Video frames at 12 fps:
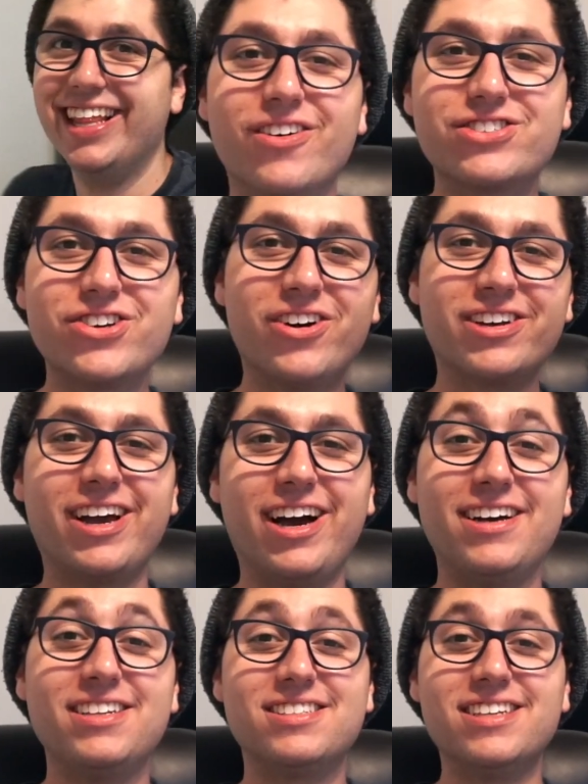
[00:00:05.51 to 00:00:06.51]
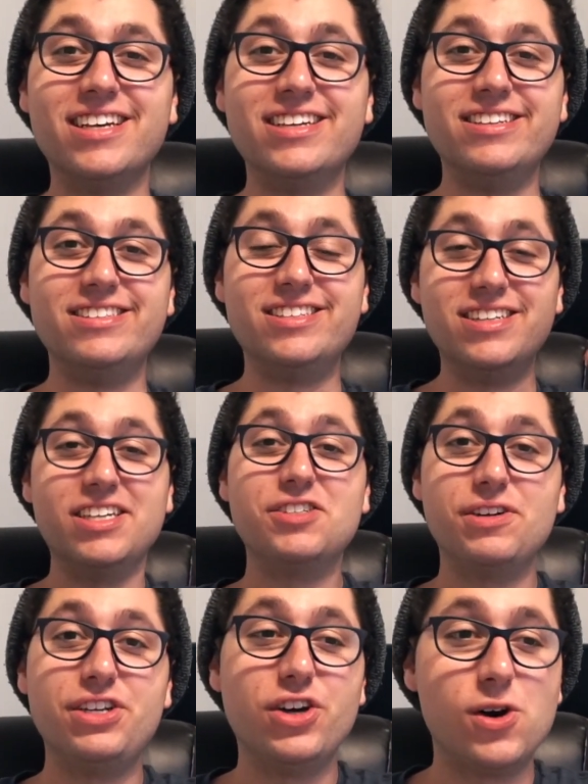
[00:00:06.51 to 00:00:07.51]
What's going on, guys? In today's
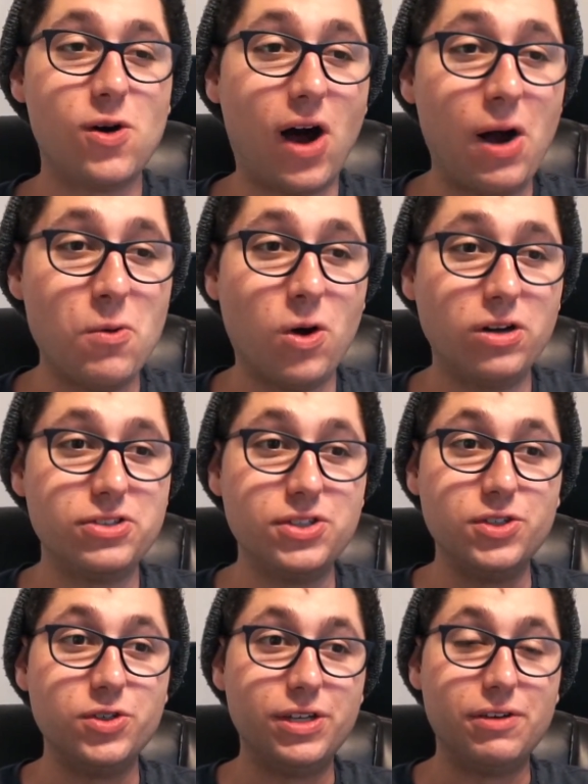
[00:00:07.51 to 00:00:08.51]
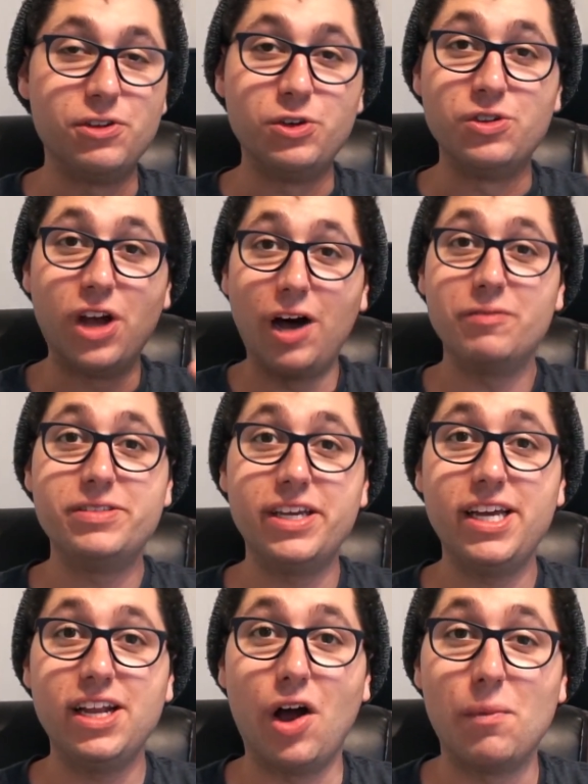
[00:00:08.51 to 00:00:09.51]
video, I want to give you an
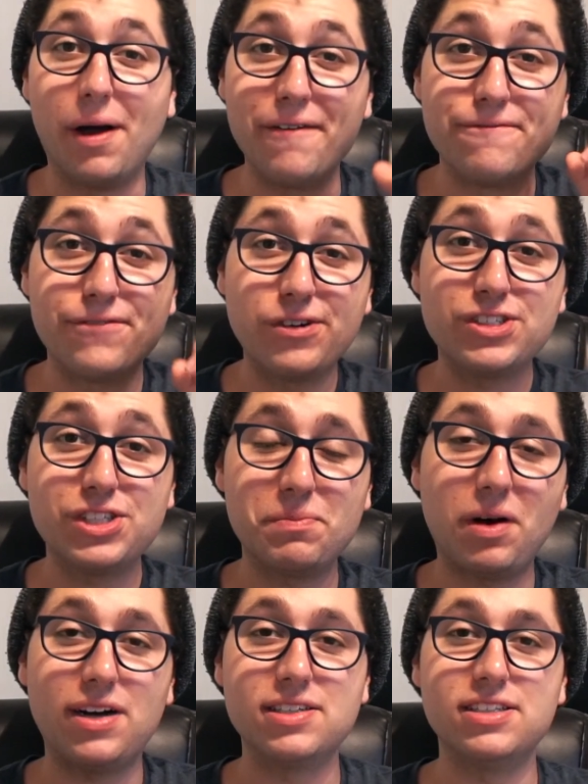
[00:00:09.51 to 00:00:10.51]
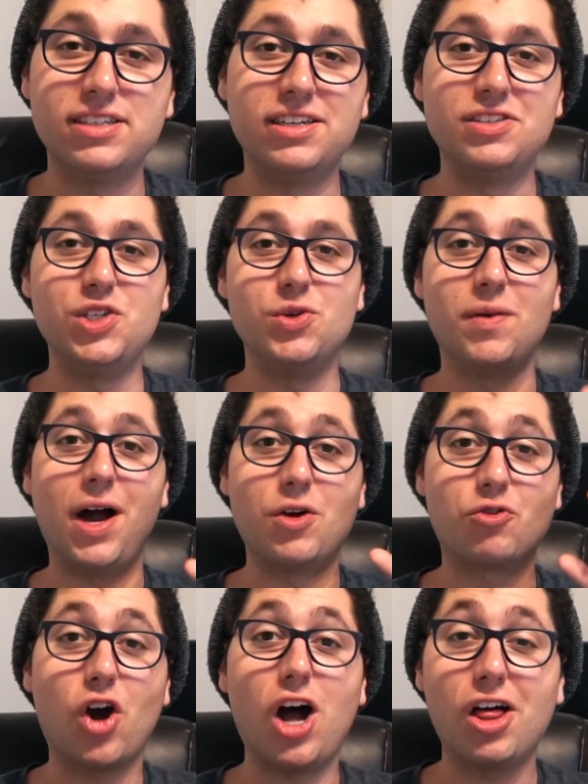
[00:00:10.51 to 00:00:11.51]
update on my first deposit into my
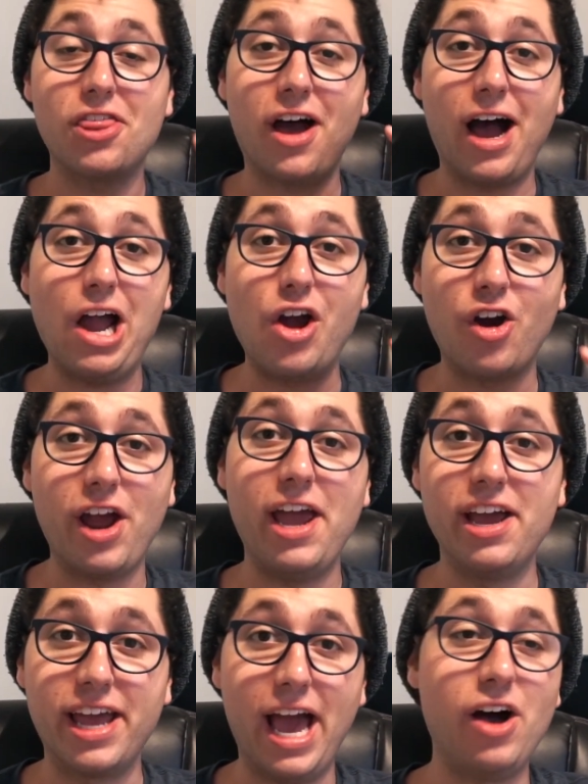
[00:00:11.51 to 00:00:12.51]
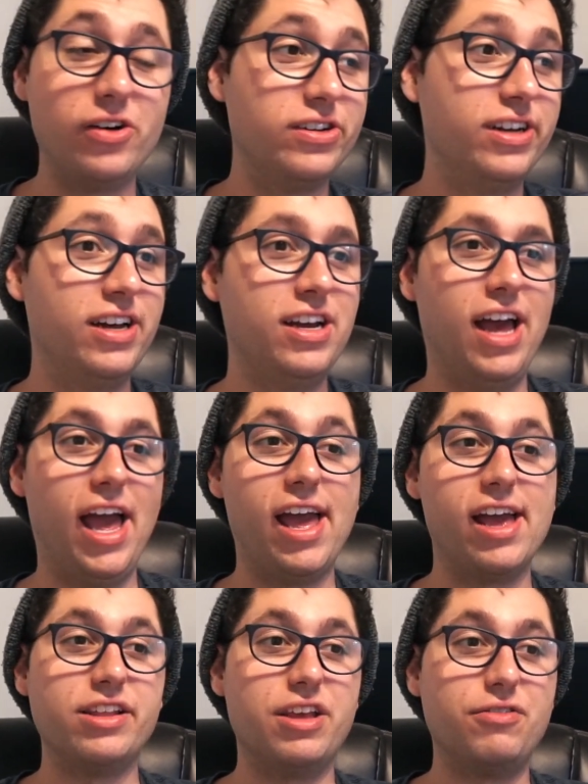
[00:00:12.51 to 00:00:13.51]
Roth IRA account.
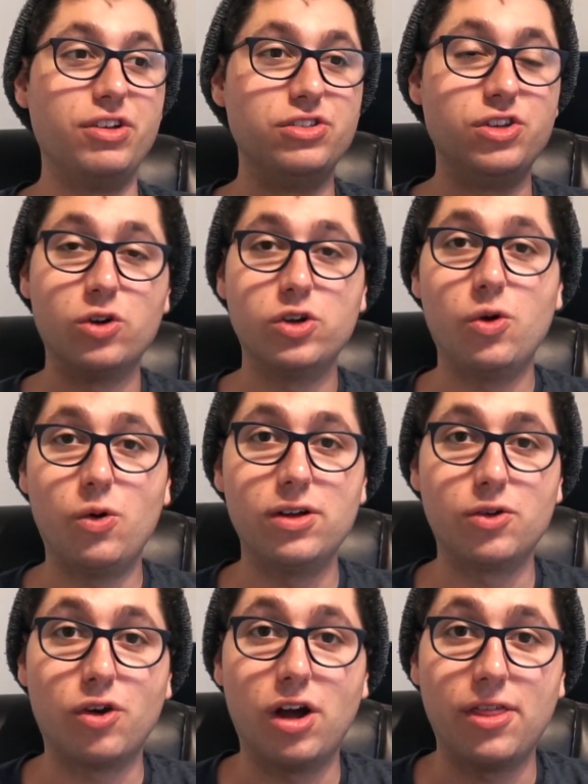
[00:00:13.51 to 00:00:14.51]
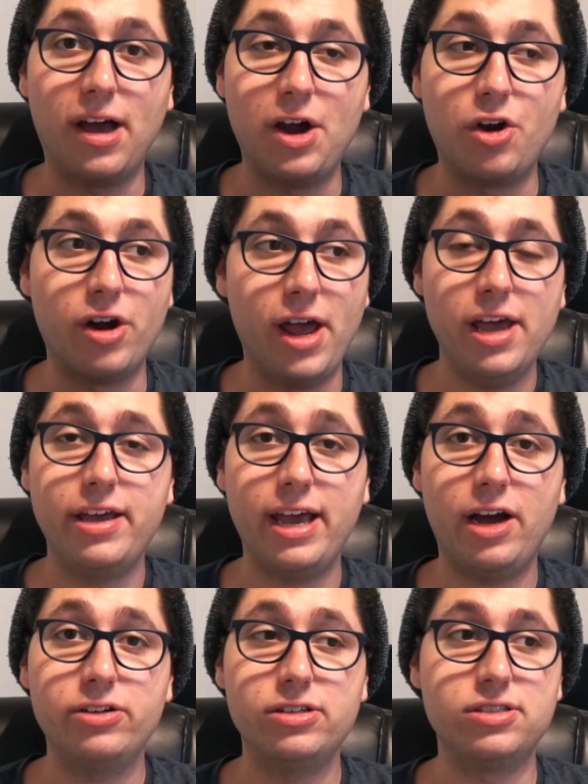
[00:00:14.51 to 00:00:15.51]
And if you don't know what a Roth IRA
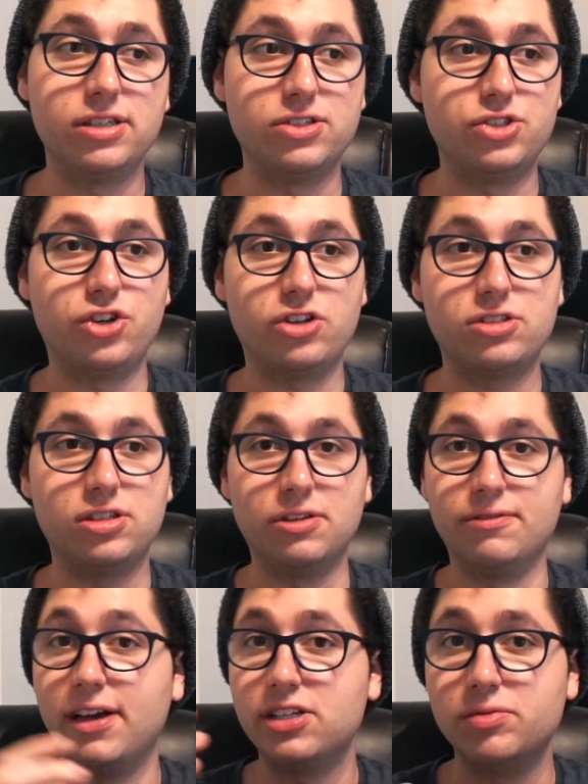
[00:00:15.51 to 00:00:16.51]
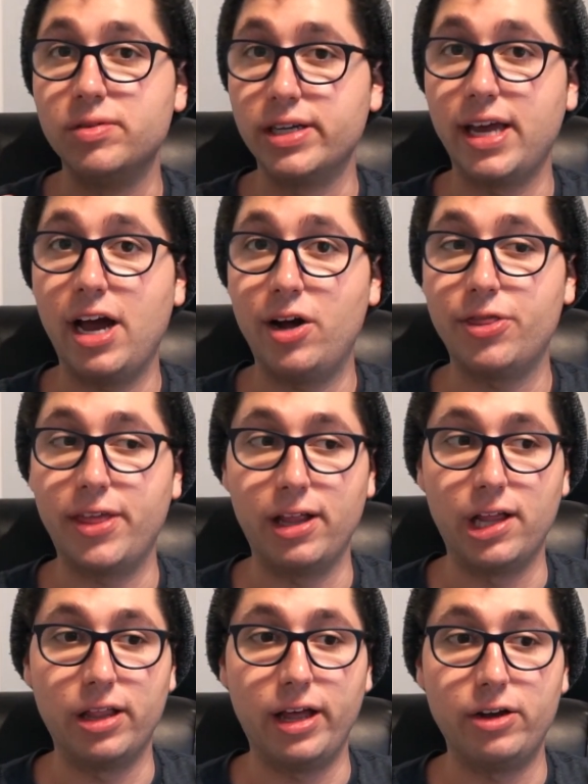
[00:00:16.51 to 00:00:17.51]
account is, it's just an investment account that
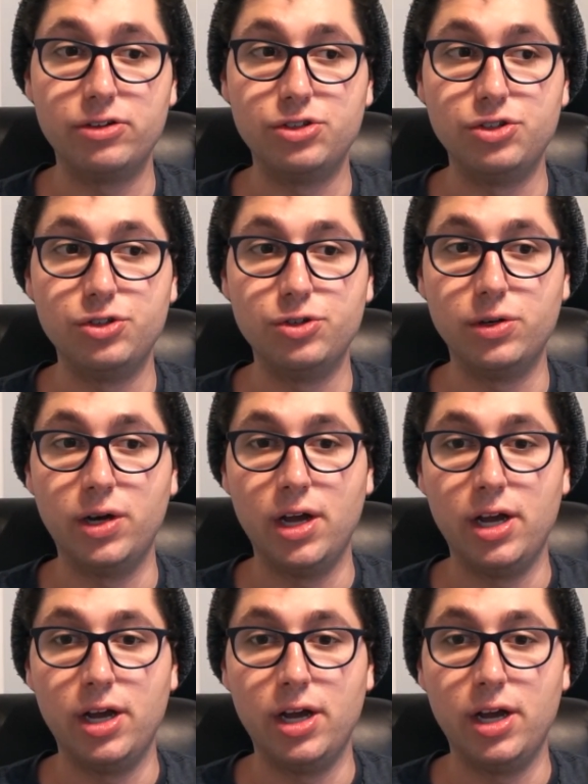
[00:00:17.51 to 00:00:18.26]
allows you